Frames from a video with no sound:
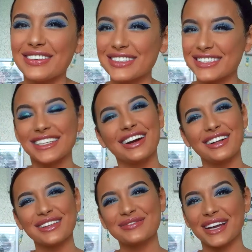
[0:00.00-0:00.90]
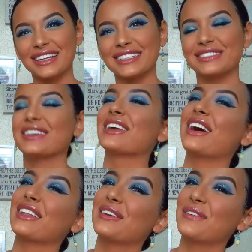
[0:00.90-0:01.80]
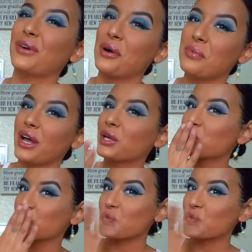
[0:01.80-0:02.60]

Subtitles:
I will see y'all in my next video. I love you all. Bye.